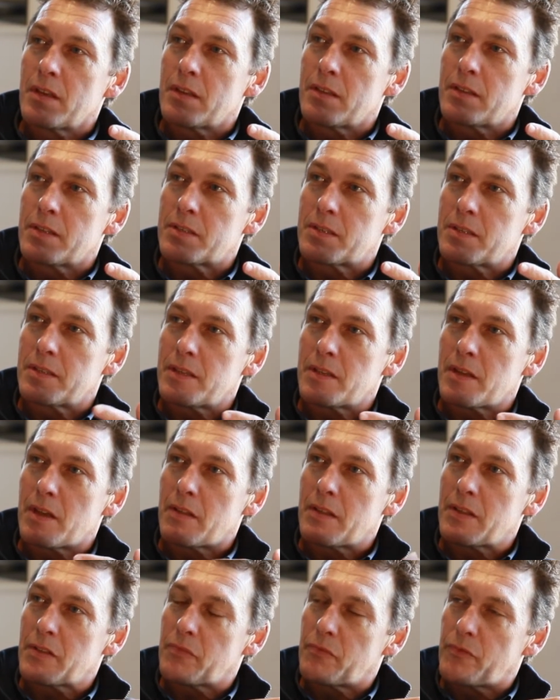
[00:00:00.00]

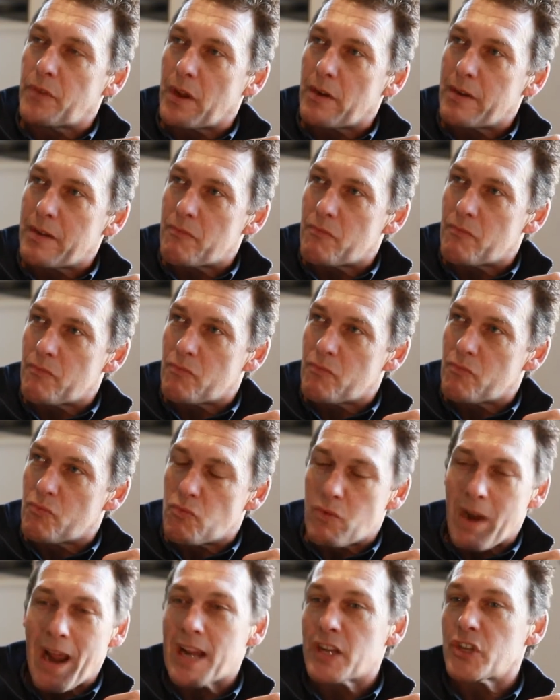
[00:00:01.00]
very
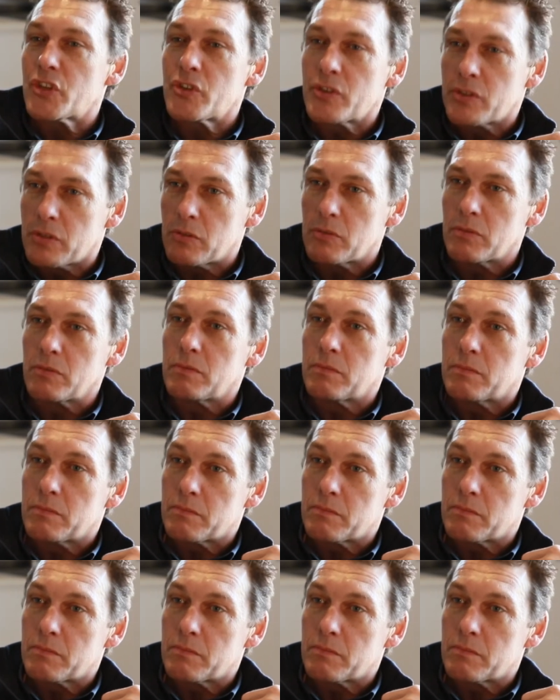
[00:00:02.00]
rational